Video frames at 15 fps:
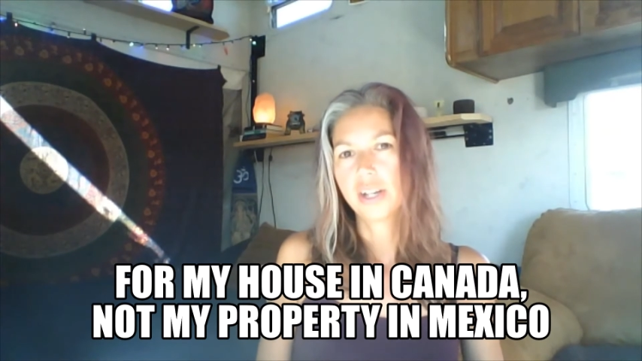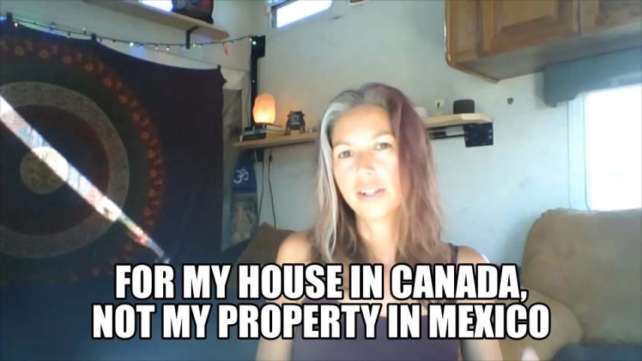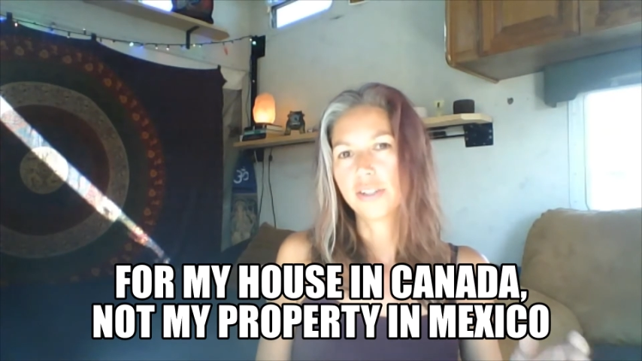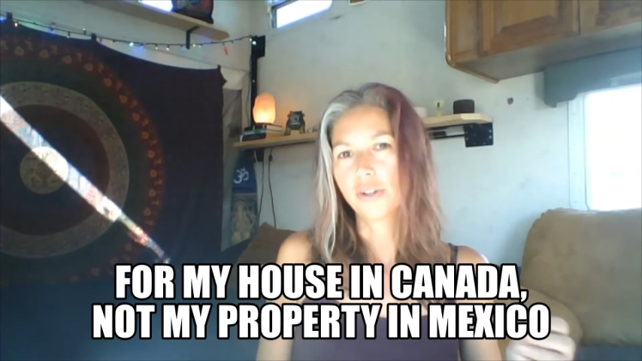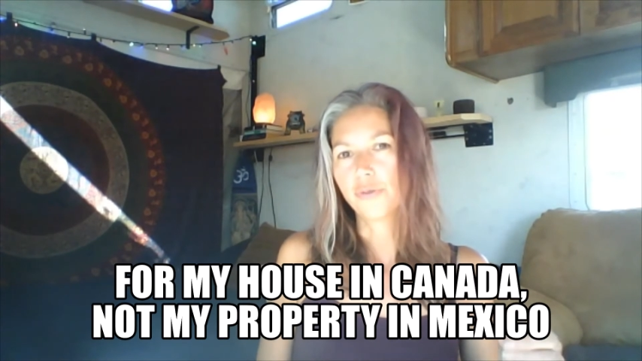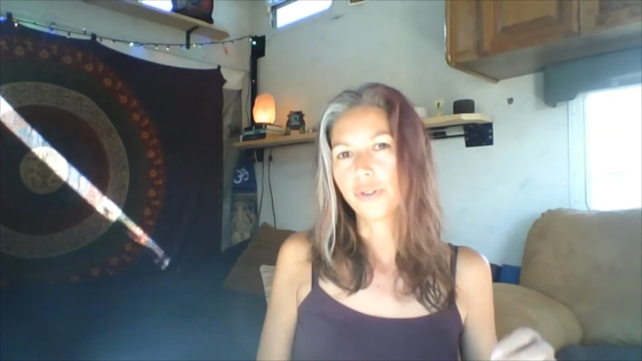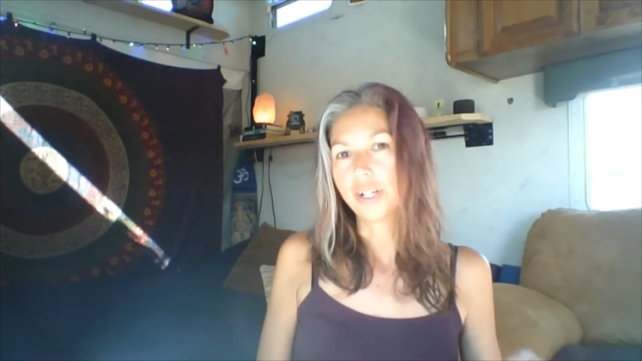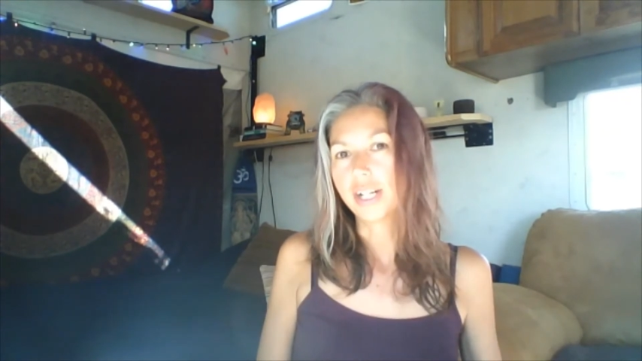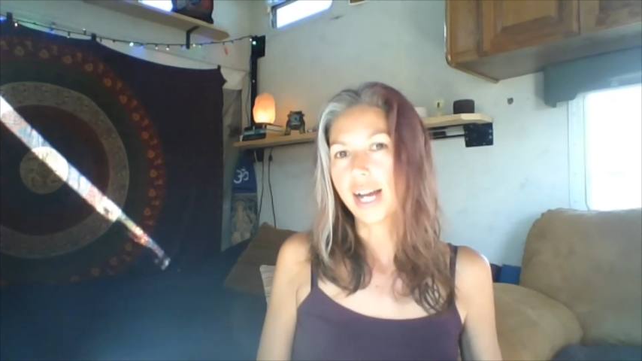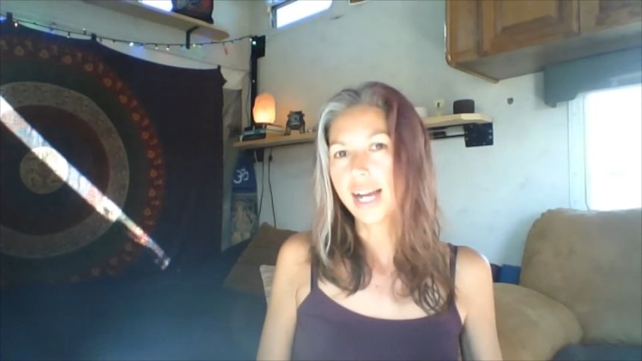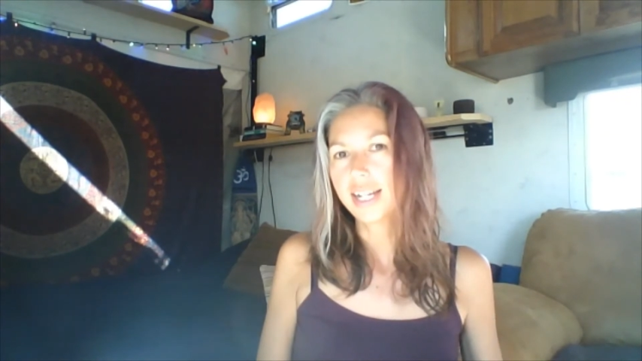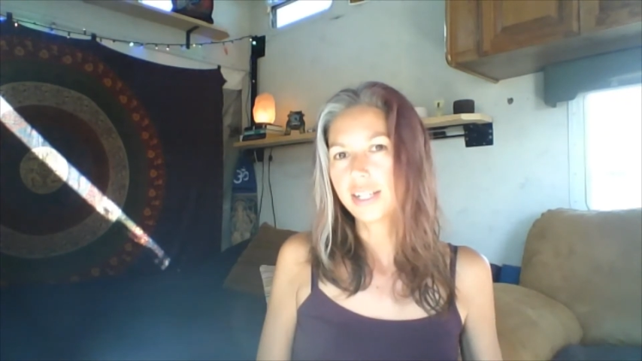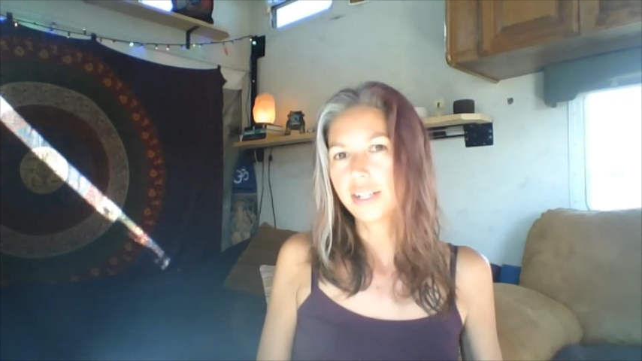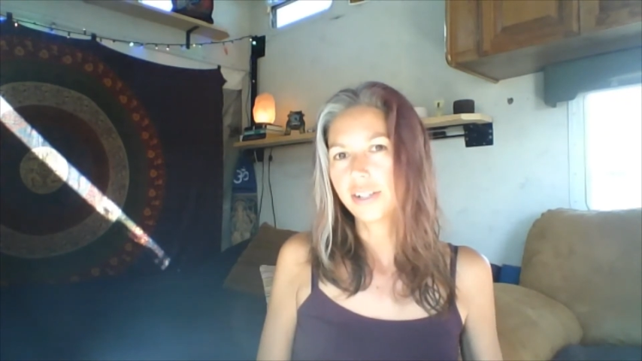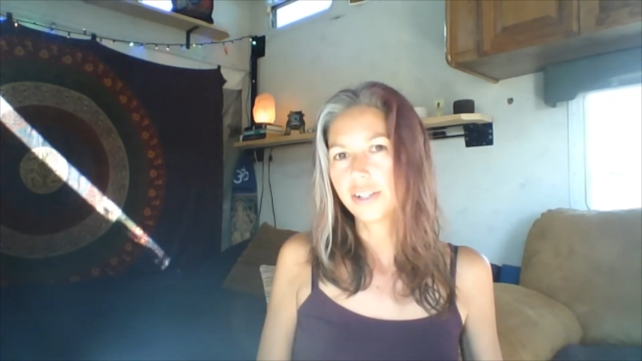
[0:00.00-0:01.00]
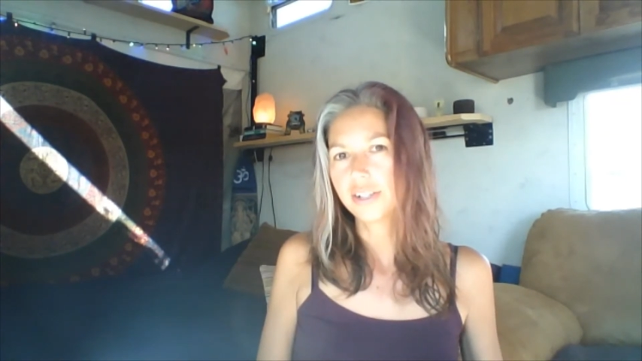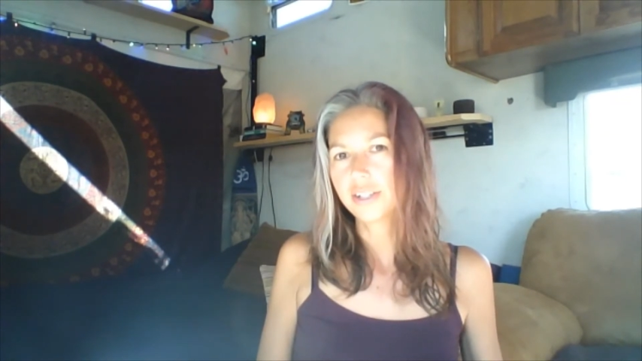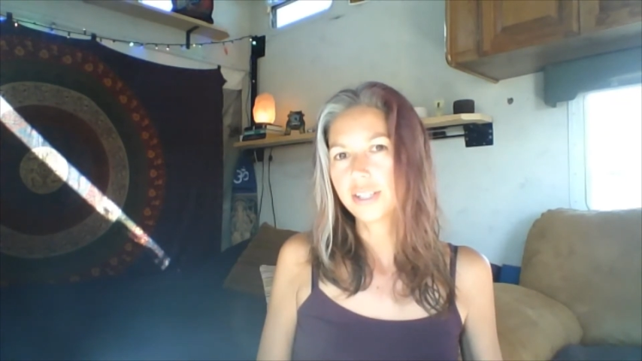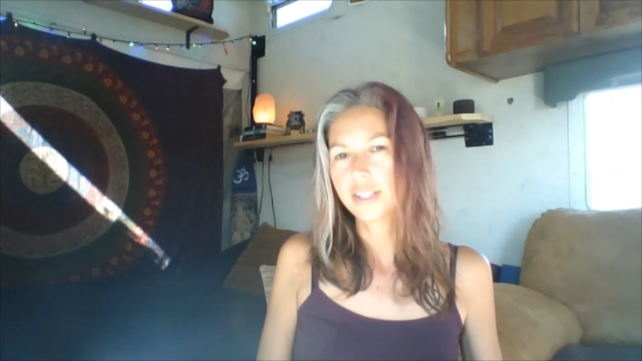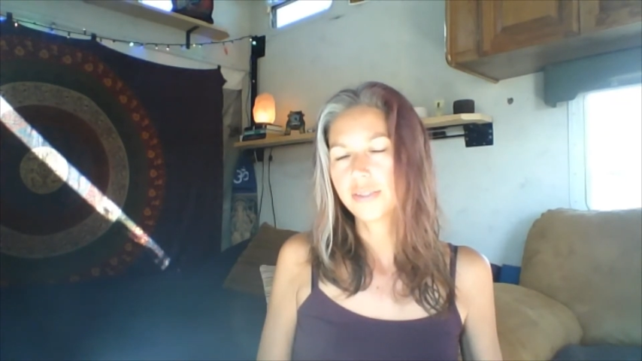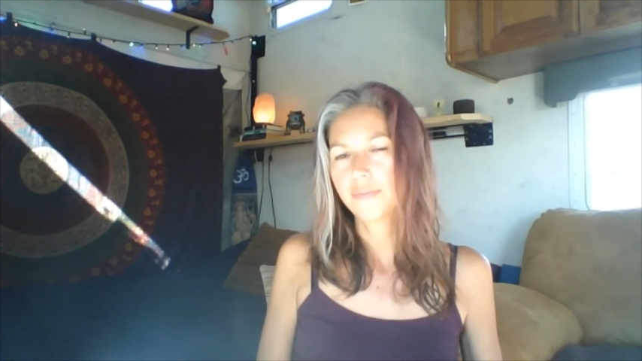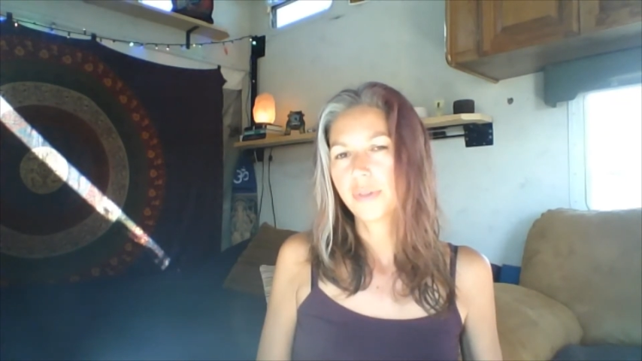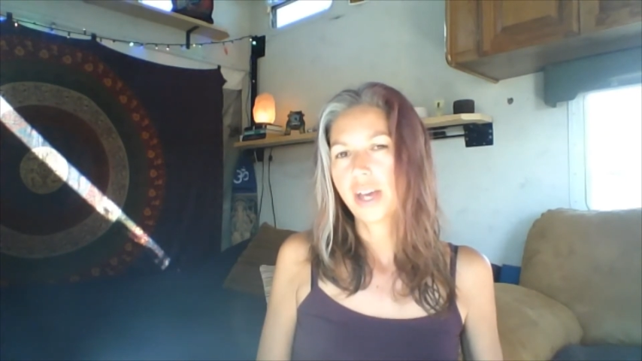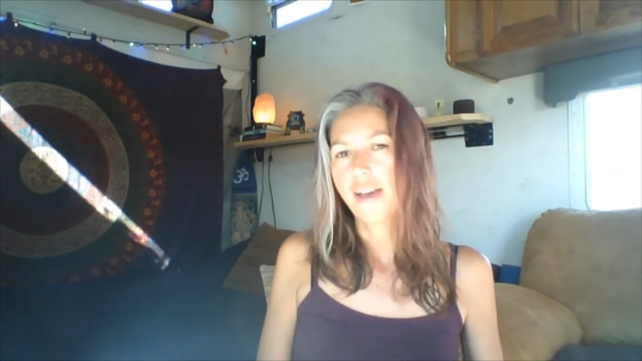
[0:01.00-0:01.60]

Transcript: So for 9 years,